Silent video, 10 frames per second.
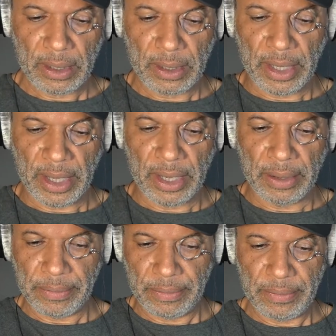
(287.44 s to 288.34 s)

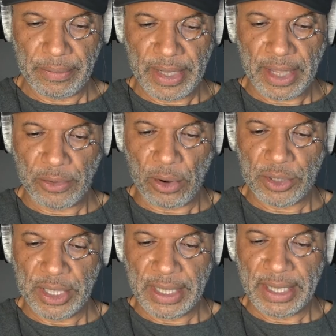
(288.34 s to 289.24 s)
The other
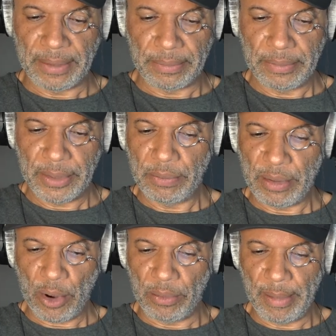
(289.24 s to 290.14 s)
option that, can be
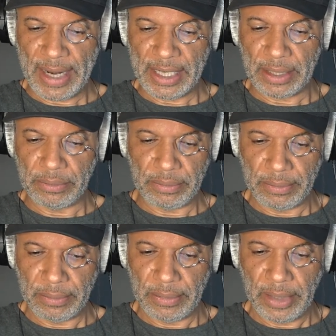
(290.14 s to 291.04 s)
problematic.
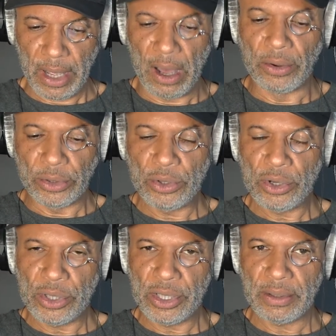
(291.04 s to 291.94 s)
You
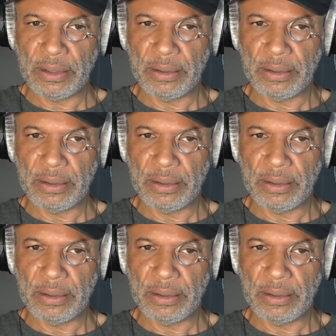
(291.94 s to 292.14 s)
could